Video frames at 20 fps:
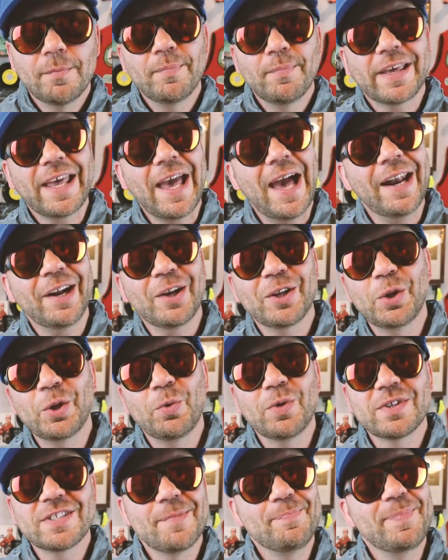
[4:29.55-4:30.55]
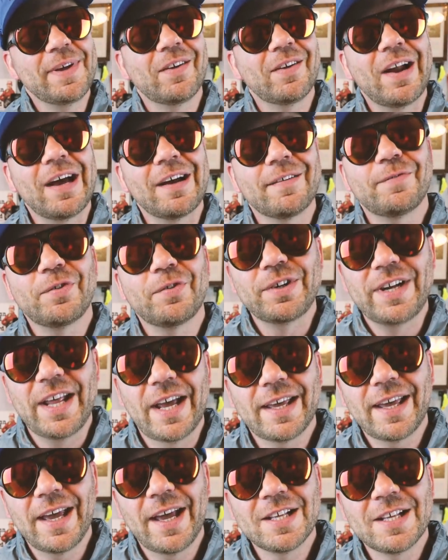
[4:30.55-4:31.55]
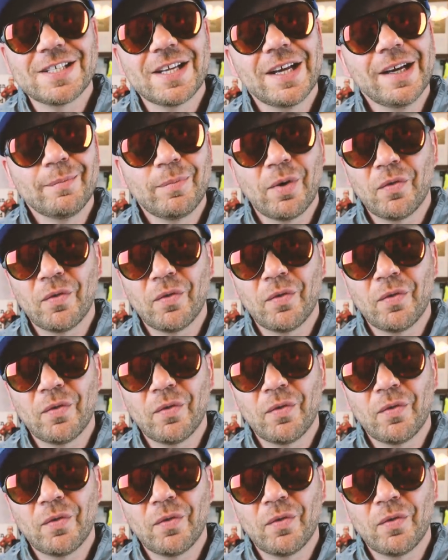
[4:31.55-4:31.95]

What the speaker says: Mechanical lures have been around for decades,